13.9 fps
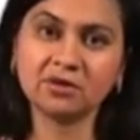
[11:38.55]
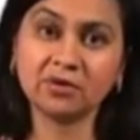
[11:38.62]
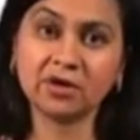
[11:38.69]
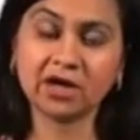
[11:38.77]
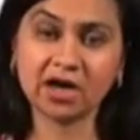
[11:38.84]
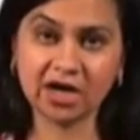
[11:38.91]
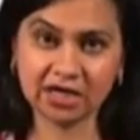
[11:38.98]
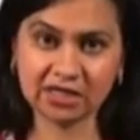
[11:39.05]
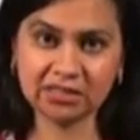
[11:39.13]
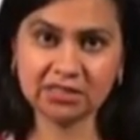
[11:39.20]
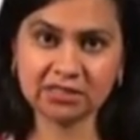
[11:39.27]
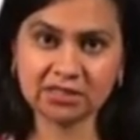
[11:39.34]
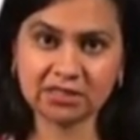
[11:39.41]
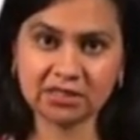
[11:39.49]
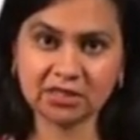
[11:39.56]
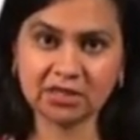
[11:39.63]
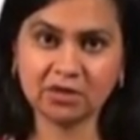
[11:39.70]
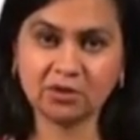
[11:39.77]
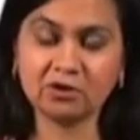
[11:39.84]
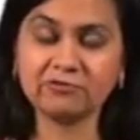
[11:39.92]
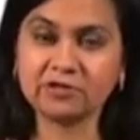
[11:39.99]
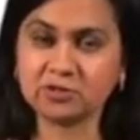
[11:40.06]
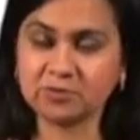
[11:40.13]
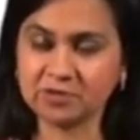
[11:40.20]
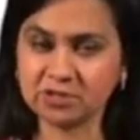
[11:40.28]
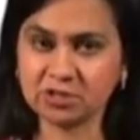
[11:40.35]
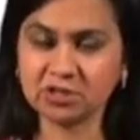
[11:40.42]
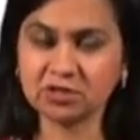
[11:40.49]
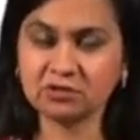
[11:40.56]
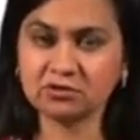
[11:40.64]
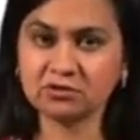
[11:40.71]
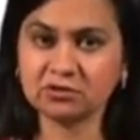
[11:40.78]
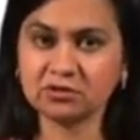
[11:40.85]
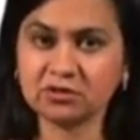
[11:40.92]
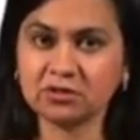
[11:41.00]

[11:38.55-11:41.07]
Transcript: or a kind of expression